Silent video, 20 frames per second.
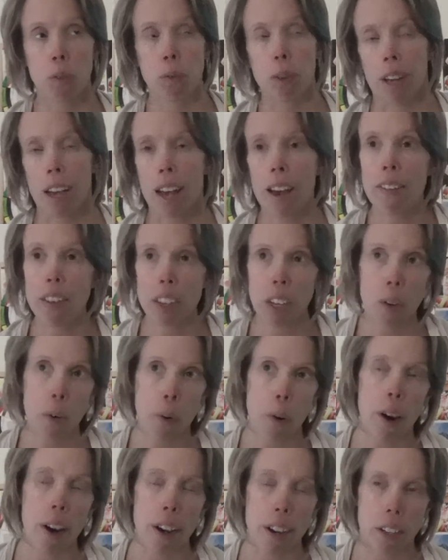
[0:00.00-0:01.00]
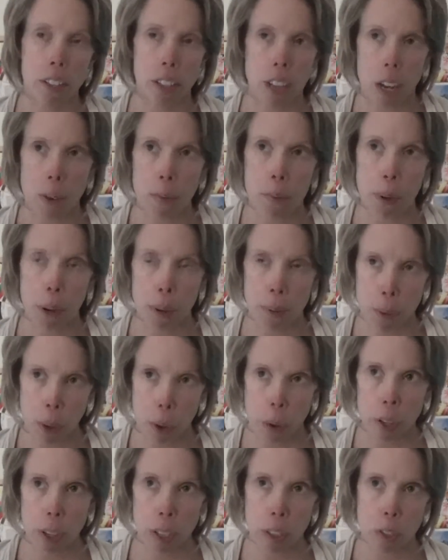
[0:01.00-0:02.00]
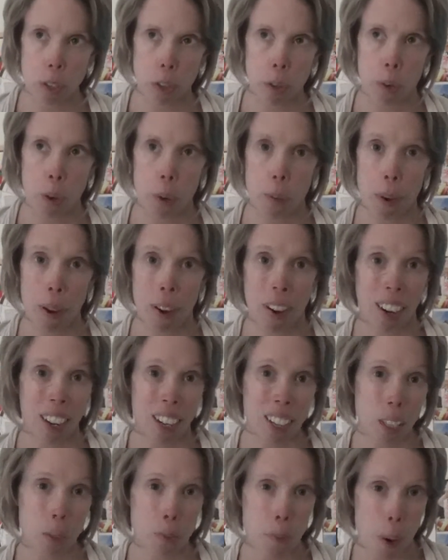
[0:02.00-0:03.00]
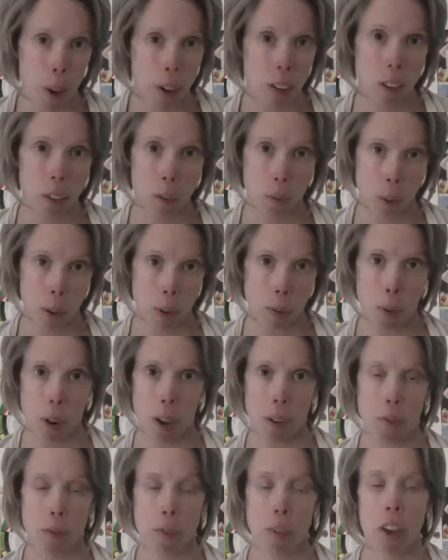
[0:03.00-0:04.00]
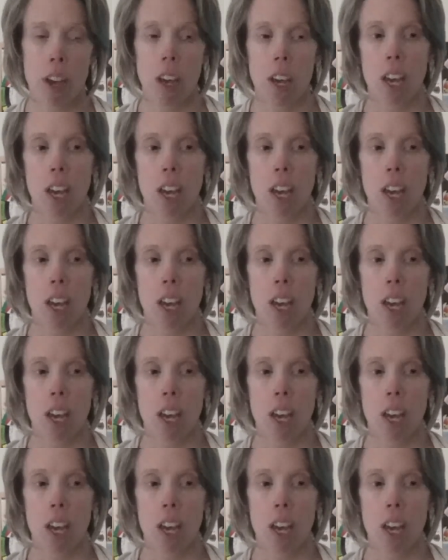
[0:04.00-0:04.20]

well, I haven't inquired yet, but I'm going to, about an independent midwife.